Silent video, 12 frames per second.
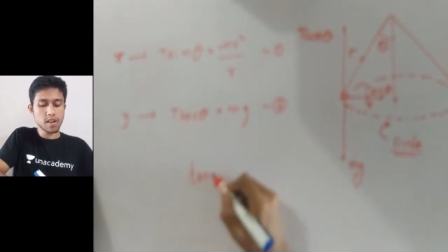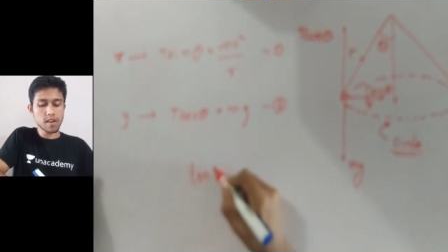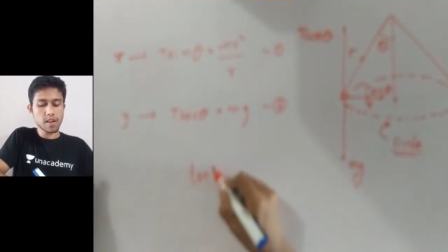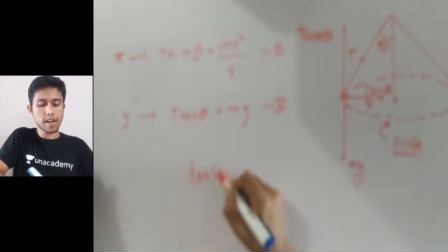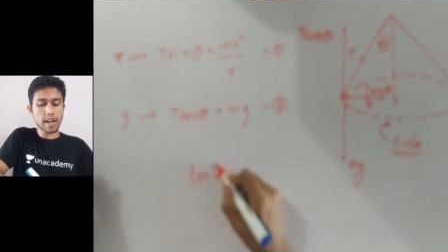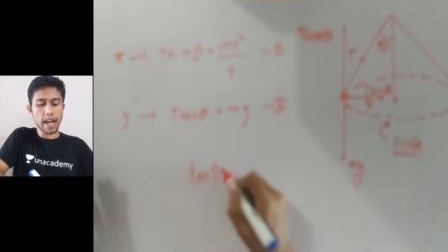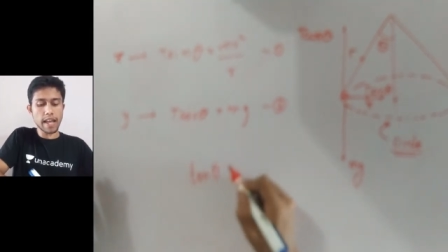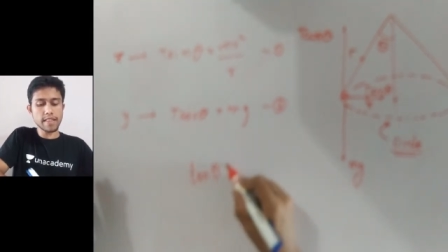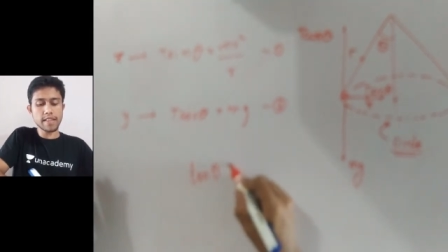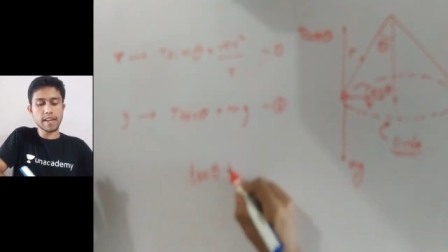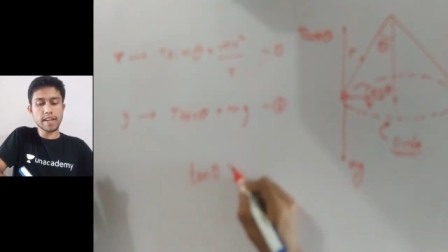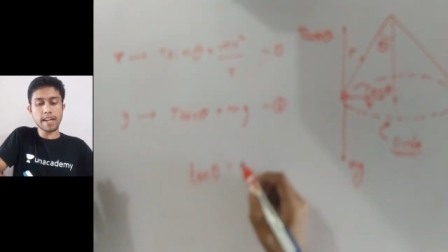tan
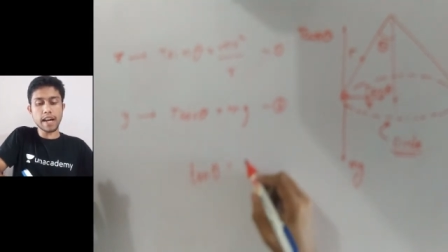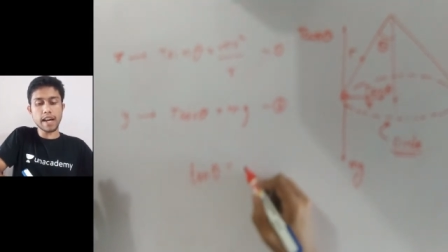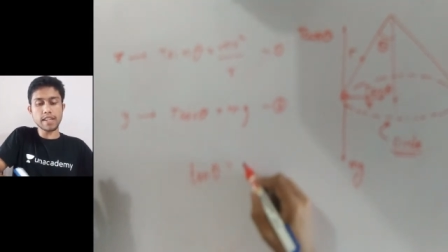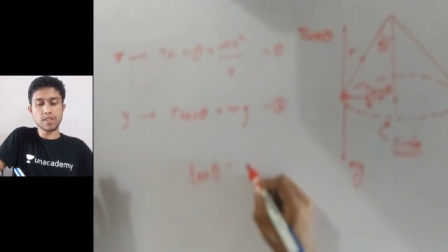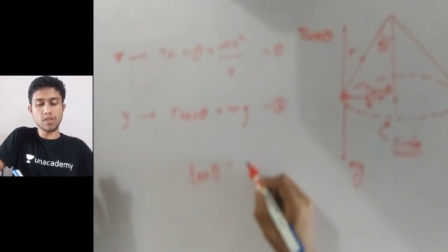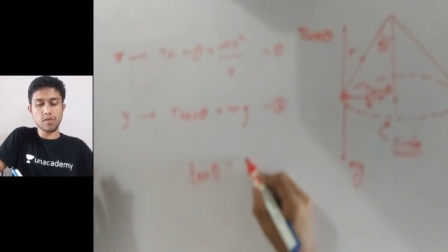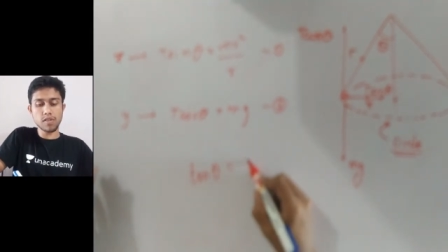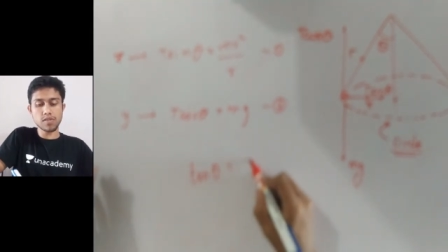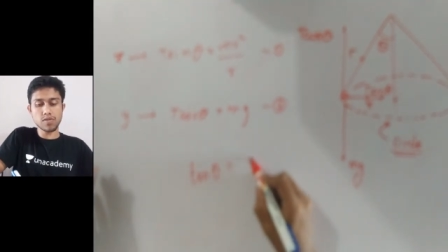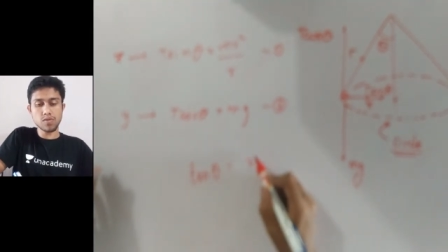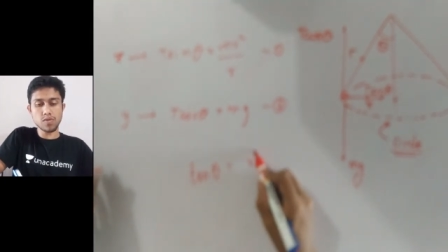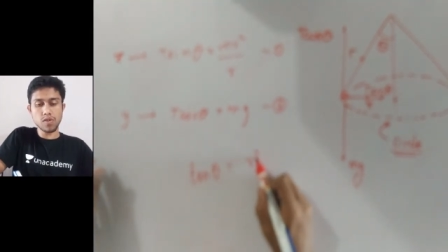theta is equals
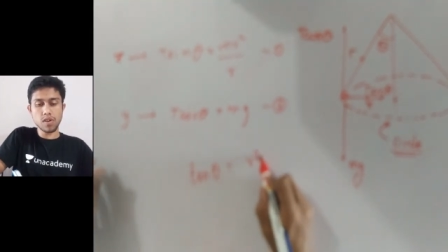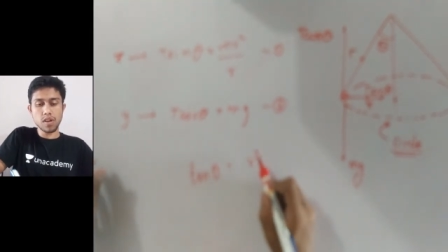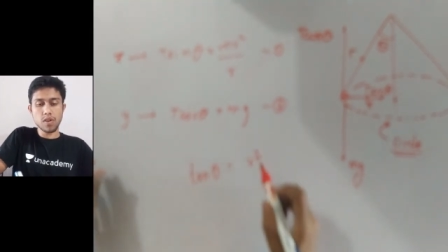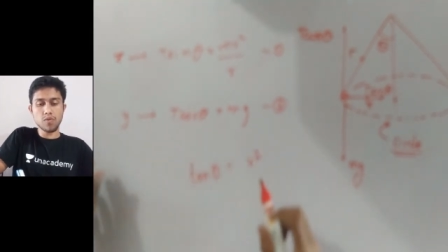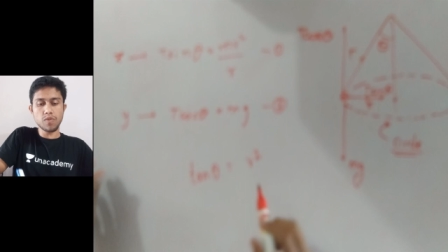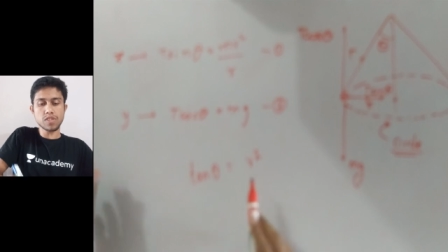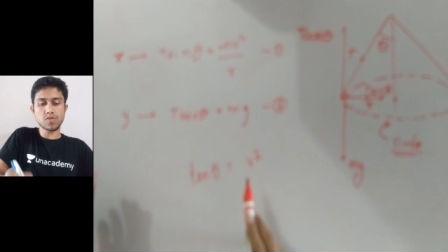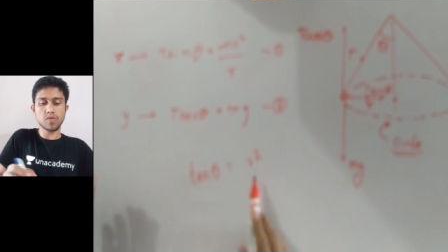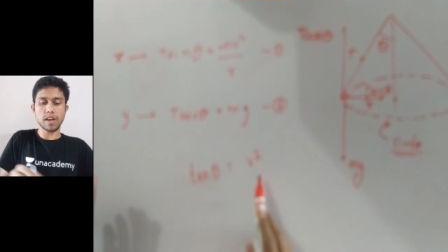to v square,